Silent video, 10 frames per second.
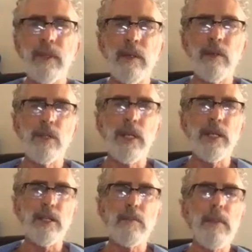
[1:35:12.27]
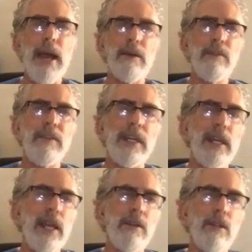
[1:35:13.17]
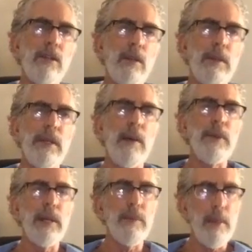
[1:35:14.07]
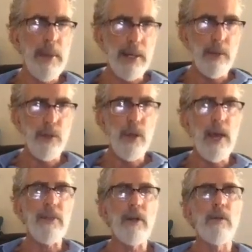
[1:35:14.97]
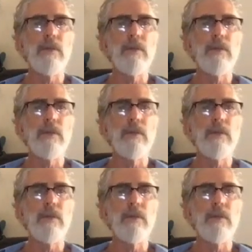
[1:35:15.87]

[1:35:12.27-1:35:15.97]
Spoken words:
Once again, it doesn't matter if he canters a little bit. Now bring him right back to a trot, though.